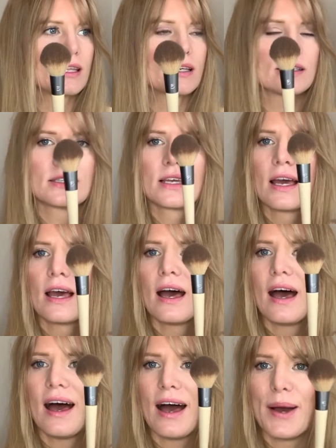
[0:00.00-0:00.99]
this,
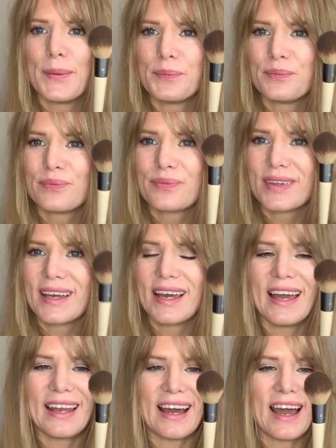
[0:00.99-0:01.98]

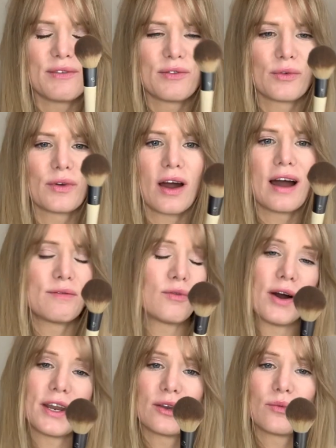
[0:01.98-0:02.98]
and I've
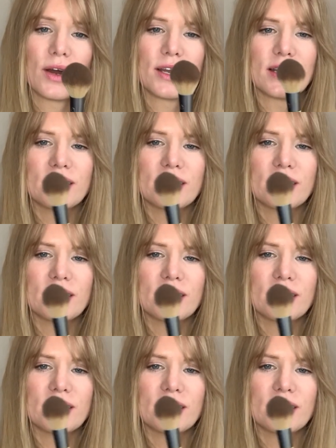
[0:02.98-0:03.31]
wanted one.